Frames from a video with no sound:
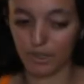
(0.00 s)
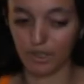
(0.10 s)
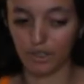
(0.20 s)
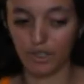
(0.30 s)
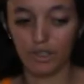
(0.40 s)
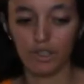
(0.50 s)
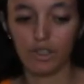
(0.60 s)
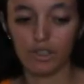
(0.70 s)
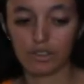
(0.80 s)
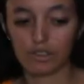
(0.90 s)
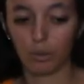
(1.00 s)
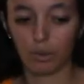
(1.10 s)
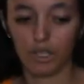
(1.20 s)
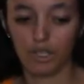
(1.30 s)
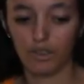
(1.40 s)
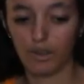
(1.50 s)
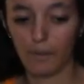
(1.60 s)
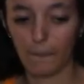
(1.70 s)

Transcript: pretty good. So one,